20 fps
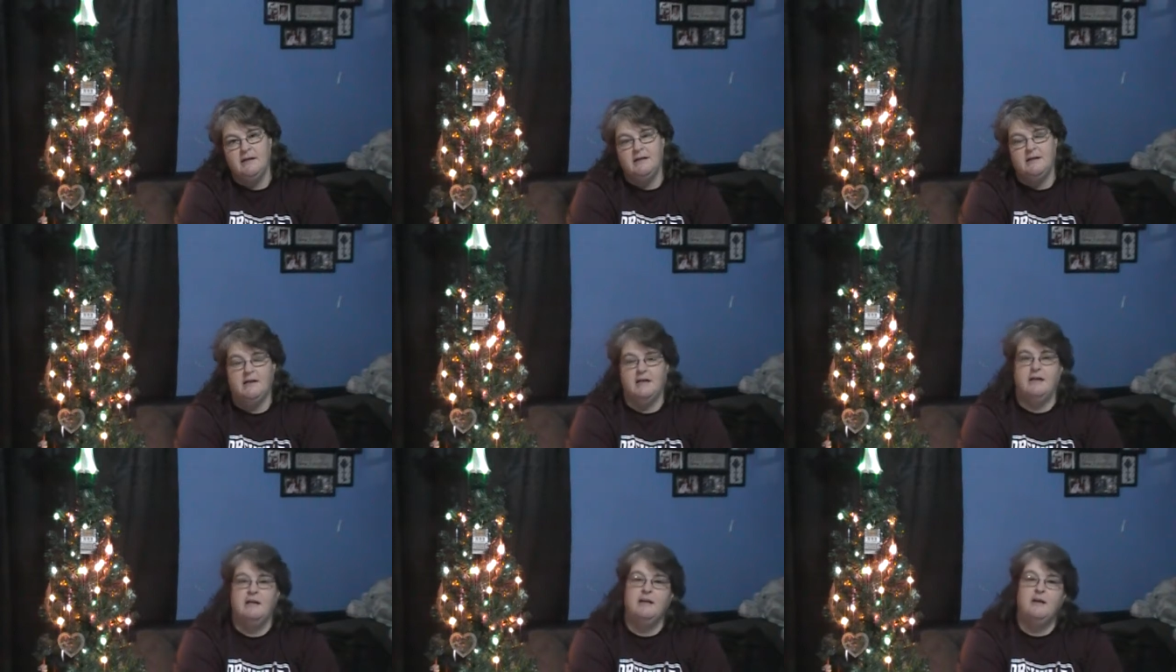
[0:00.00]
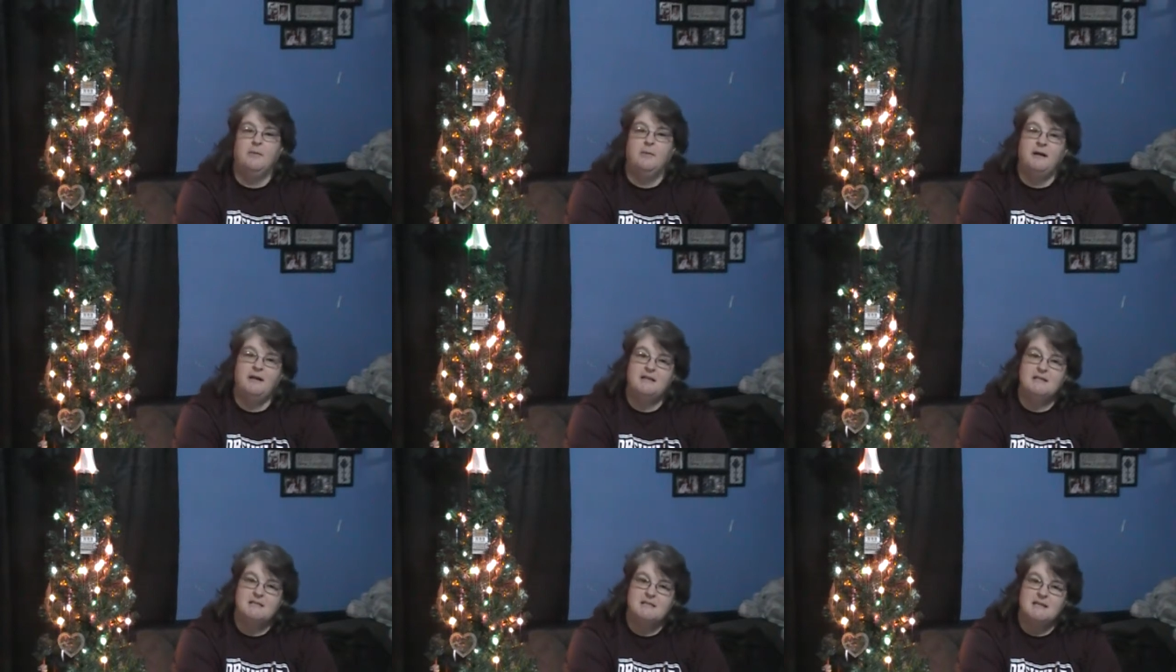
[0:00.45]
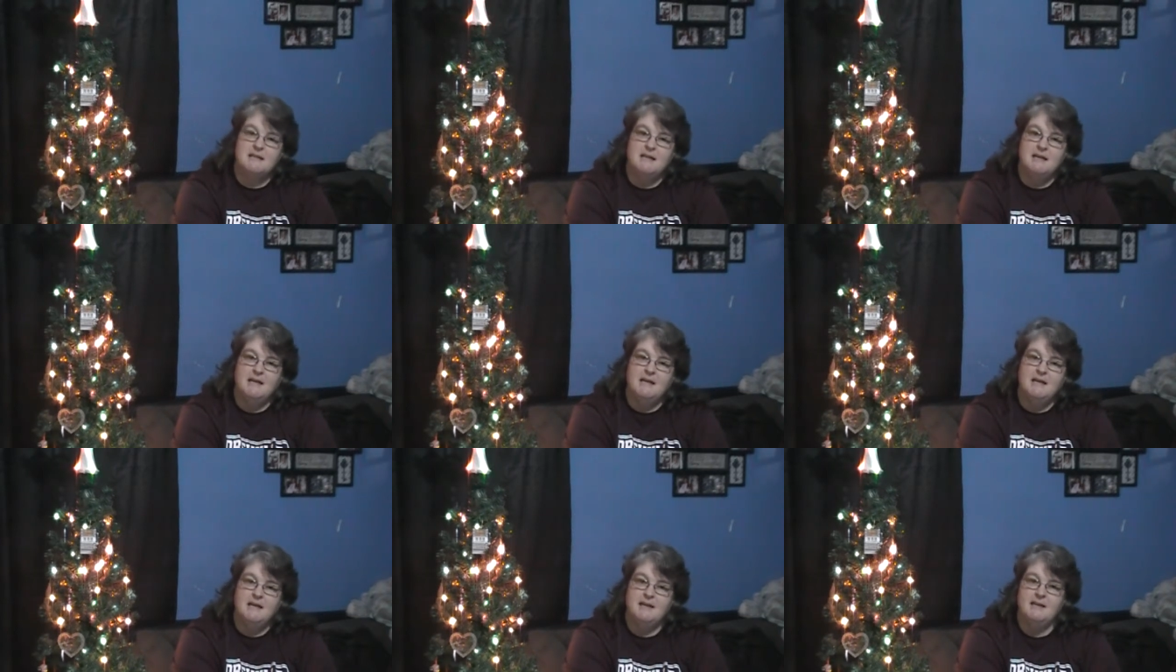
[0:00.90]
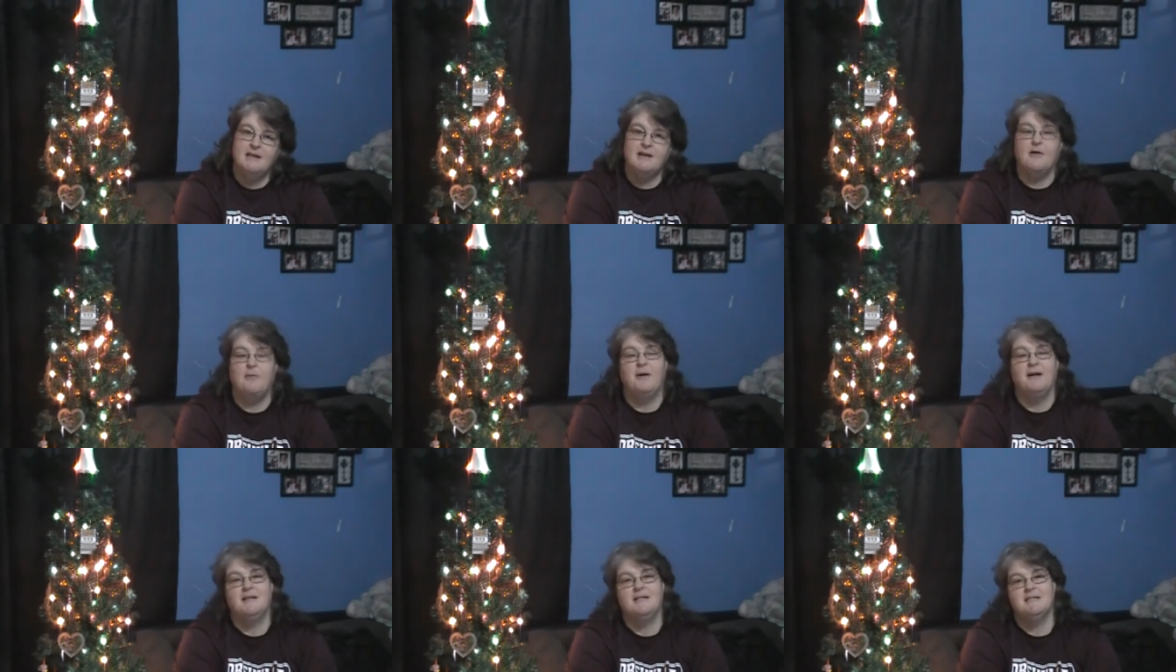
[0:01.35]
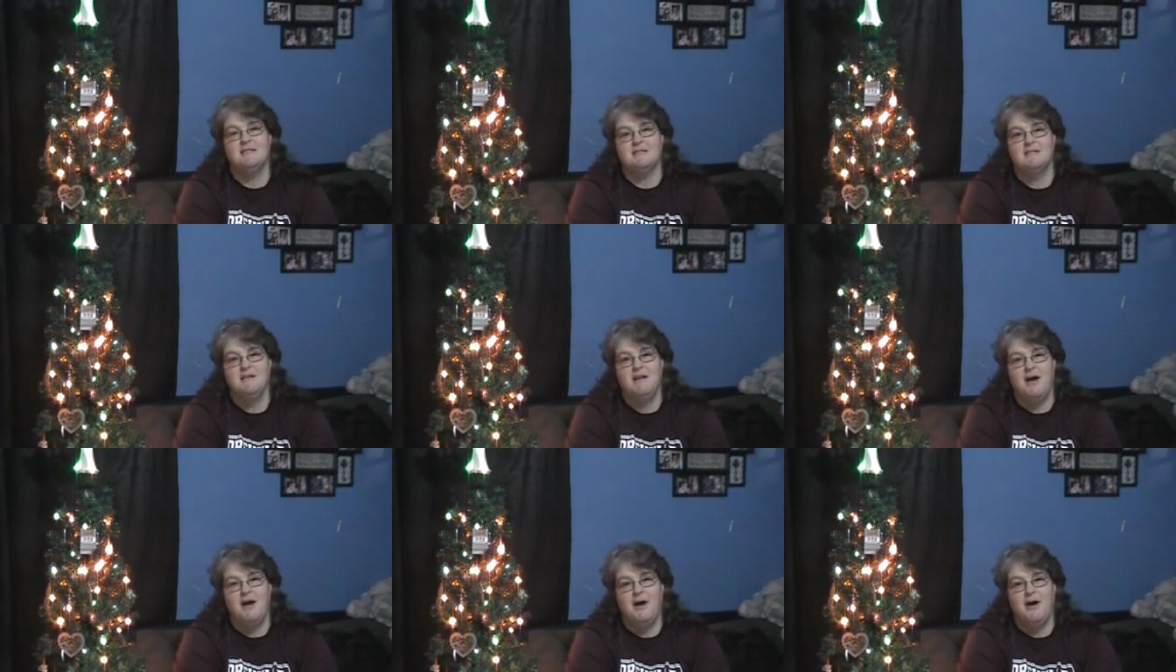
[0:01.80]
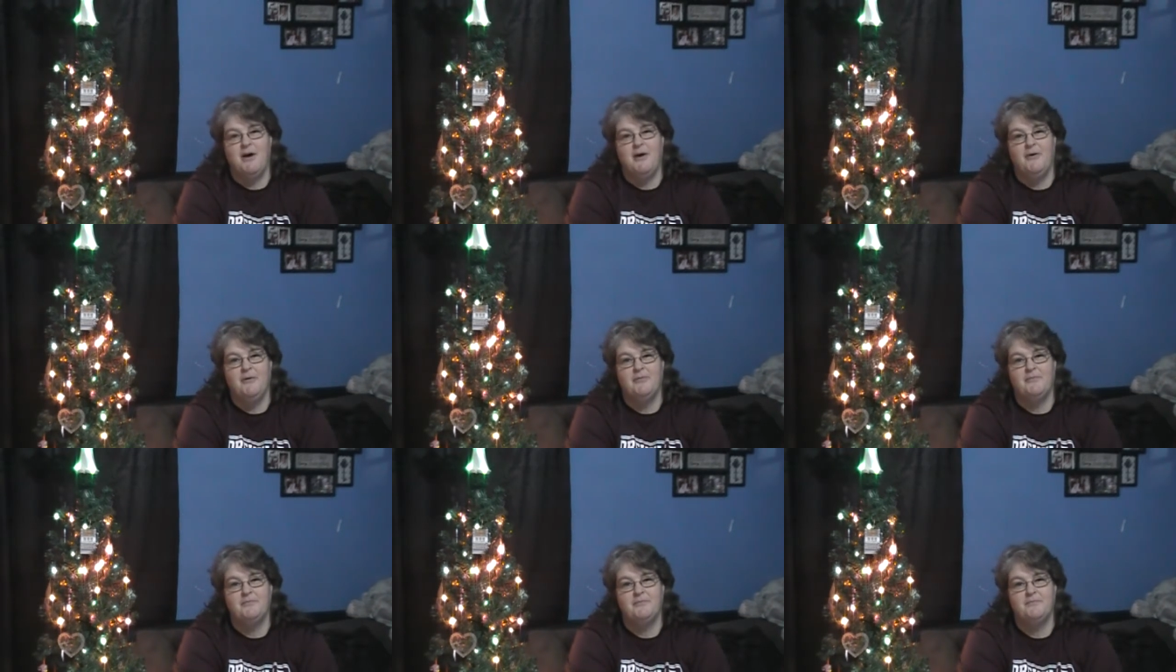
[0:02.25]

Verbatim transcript: then go back to sleet, then go back to snow.